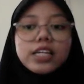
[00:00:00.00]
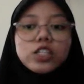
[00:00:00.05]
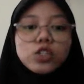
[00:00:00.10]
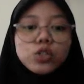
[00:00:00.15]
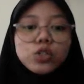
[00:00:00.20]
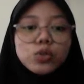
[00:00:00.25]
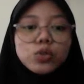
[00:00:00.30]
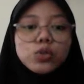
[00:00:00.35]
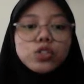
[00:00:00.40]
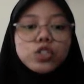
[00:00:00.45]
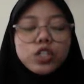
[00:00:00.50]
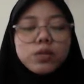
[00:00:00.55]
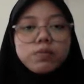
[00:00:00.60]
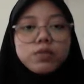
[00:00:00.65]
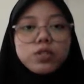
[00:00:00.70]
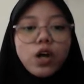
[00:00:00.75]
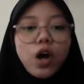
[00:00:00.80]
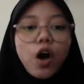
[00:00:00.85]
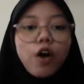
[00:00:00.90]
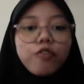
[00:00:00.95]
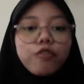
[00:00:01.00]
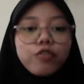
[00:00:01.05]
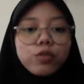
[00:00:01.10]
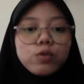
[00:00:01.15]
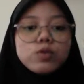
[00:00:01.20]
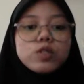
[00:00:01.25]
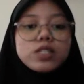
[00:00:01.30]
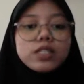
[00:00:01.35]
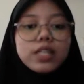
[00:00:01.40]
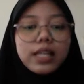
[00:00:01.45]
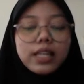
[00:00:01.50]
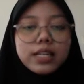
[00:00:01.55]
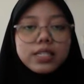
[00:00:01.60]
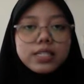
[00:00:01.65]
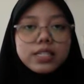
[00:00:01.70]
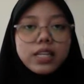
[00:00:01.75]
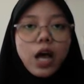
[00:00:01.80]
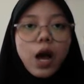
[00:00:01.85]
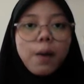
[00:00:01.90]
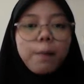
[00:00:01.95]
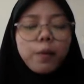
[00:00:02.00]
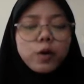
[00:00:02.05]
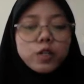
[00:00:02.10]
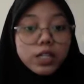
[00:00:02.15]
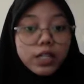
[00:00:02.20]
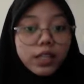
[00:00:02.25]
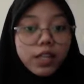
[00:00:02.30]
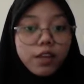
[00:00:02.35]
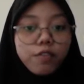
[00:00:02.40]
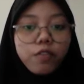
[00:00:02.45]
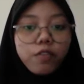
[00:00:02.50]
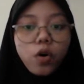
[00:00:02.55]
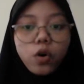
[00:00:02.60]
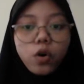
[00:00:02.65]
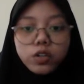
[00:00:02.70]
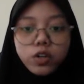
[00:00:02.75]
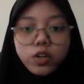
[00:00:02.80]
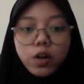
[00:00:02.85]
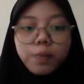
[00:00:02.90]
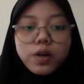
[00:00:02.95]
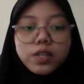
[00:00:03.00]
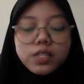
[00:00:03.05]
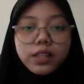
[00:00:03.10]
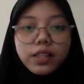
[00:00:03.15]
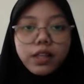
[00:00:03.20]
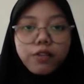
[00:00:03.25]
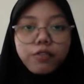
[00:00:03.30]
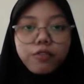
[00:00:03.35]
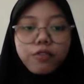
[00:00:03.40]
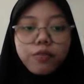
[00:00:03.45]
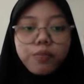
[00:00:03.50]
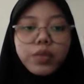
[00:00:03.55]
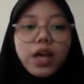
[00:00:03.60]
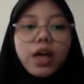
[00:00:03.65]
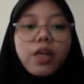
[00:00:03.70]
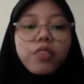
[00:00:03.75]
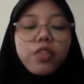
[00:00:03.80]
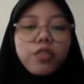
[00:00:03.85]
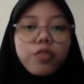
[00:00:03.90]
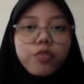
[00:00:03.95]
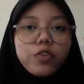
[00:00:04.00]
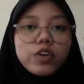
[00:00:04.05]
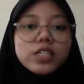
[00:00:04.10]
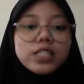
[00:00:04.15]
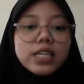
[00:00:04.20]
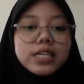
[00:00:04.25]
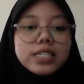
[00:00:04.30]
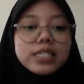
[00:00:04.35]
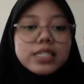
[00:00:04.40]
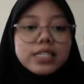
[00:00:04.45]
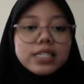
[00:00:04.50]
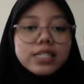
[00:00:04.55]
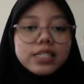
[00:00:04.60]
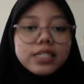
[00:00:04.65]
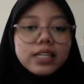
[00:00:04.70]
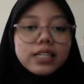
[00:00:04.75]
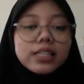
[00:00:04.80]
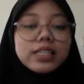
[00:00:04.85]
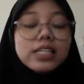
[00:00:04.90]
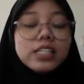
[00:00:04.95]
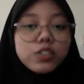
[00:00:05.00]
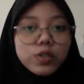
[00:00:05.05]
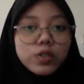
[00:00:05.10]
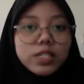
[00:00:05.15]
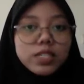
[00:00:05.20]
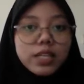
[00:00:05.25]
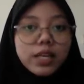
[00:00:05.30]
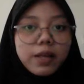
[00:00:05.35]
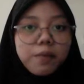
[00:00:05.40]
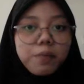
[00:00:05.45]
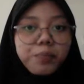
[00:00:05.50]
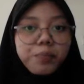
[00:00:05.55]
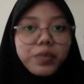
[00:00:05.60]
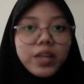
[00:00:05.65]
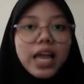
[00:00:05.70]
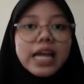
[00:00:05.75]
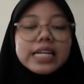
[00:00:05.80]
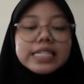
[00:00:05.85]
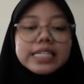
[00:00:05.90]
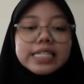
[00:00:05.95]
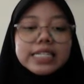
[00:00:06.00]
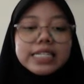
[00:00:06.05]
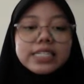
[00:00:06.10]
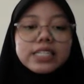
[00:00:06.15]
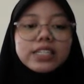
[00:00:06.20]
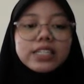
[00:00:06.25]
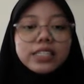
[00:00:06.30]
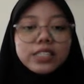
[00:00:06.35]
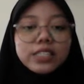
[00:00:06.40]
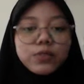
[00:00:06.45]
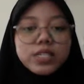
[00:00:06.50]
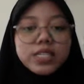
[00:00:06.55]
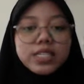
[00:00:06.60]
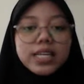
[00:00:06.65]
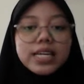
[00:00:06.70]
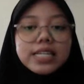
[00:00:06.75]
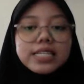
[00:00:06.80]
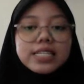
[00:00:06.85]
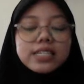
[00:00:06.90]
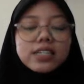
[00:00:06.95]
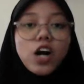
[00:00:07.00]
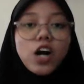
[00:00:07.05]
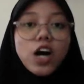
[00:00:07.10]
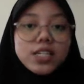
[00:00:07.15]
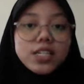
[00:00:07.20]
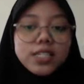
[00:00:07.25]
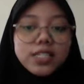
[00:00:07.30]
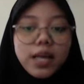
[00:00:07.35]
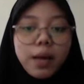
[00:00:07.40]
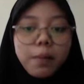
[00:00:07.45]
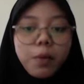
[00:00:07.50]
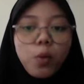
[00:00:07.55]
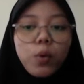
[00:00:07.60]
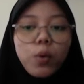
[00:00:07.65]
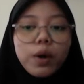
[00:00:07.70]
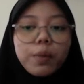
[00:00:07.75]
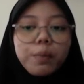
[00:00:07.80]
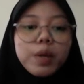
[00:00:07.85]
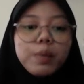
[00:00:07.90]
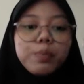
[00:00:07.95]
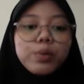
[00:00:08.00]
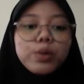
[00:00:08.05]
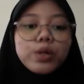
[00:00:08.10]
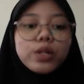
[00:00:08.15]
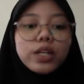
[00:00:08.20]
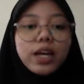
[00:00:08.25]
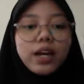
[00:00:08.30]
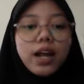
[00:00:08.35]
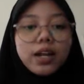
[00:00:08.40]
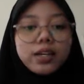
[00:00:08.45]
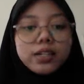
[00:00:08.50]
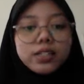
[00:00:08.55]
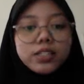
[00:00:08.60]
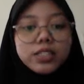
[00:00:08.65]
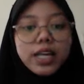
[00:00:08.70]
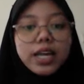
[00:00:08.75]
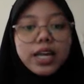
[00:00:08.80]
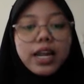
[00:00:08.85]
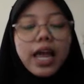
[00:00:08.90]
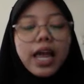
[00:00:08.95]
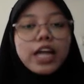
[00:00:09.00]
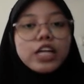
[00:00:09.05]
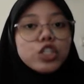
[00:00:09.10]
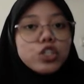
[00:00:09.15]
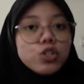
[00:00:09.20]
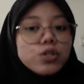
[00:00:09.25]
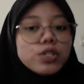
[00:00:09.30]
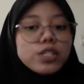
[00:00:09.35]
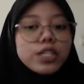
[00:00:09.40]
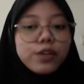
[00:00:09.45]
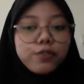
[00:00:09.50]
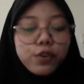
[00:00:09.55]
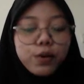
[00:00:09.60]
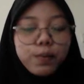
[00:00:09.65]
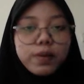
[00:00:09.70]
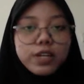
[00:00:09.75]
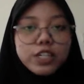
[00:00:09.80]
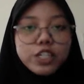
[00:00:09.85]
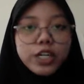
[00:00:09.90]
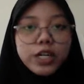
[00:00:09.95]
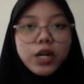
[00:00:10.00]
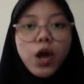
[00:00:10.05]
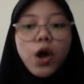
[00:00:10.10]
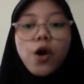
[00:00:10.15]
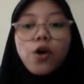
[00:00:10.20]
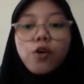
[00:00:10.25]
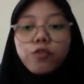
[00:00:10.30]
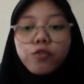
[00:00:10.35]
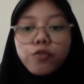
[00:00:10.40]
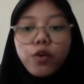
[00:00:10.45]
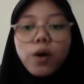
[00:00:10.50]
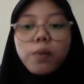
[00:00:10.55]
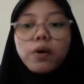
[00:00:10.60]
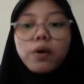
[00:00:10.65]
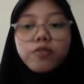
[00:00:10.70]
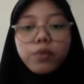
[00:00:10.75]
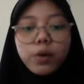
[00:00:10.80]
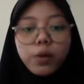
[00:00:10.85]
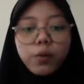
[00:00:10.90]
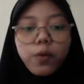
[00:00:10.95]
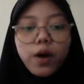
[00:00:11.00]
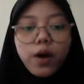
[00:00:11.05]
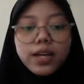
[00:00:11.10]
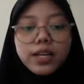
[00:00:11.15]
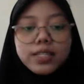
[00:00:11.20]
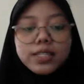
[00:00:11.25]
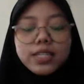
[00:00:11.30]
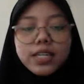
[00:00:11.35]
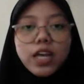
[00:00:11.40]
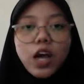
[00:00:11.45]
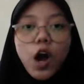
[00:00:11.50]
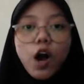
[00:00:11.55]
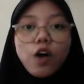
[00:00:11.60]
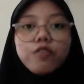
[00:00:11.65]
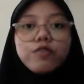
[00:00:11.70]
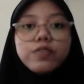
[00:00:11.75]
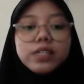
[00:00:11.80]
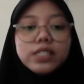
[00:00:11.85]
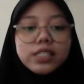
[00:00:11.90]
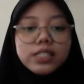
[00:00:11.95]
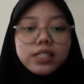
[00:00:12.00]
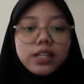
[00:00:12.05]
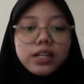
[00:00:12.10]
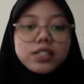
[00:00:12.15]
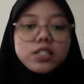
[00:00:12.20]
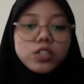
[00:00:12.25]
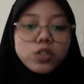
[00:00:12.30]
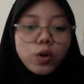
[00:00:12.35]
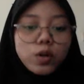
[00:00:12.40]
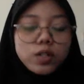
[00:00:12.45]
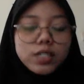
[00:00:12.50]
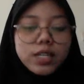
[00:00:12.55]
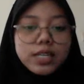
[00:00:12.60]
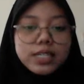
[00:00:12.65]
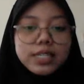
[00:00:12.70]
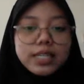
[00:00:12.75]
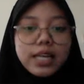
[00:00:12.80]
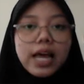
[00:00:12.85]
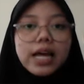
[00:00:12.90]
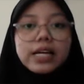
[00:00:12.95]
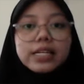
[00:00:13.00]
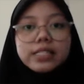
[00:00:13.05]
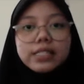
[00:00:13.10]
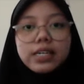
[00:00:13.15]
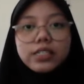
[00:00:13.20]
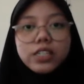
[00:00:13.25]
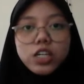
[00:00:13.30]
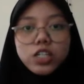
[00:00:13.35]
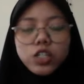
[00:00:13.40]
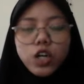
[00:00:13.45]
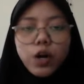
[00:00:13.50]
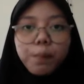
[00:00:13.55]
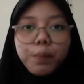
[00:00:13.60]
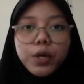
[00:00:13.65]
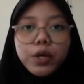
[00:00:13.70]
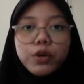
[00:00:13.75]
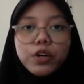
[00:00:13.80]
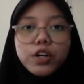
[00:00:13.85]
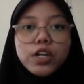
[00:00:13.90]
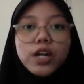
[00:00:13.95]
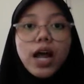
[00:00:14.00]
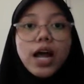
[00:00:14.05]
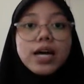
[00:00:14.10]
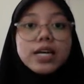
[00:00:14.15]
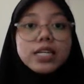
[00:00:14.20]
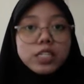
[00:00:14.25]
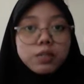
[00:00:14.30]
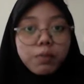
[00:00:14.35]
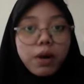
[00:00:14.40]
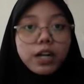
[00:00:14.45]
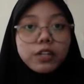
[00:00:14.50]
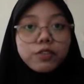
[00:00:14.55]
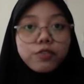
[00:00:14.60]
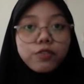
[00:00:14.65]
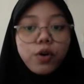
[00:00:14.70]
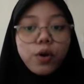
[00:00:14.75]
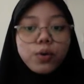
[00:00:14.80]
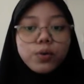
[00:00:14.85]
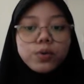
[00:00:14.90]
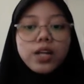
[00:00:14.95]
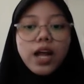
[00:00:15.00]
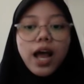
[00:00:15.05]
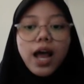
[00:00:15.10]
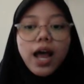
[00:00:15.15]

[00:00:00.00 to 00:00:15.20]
in two terms of two status, positive or non-positive. The third is digital literacy. Digital literacy is a concept where people can understand and use information from a variety of digital sources, such as computer, smartphone,